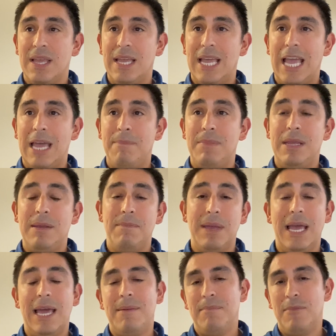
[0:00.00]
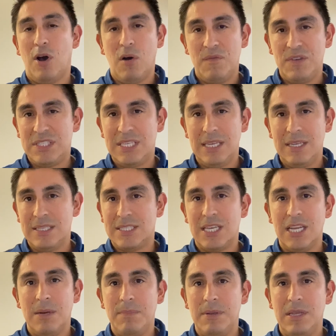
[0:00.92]
and obviously it's
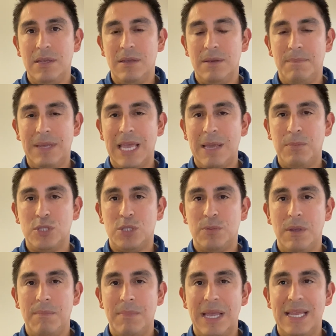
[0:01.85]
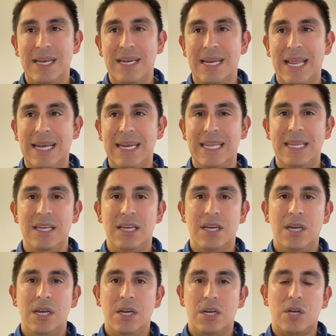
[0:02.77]
going to be able to be made in any
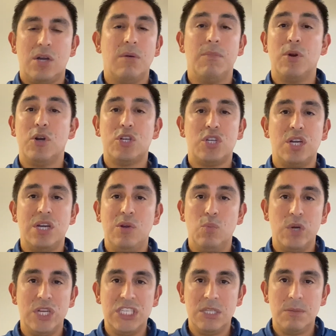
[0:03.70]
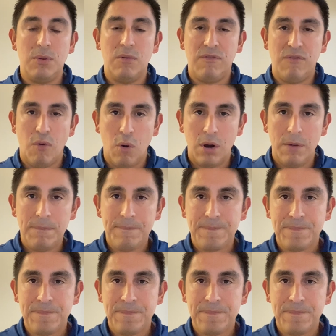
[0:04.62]
commercially reasonable form.